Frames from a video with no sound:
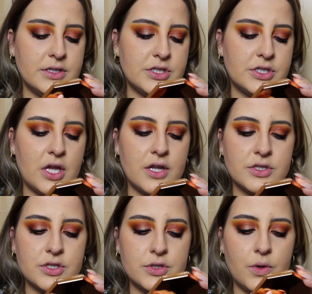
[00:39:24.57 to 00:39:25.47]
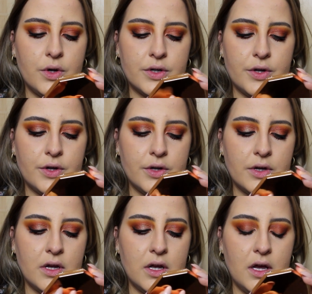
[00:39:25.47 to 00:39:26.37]
Sunstalker
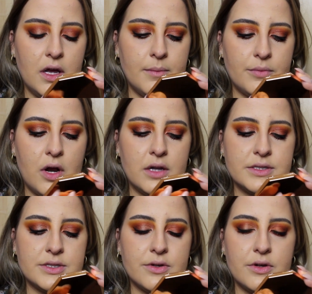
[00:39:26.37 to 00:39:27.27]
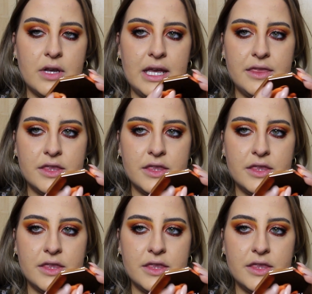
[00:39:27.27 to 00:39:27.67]
bronzer in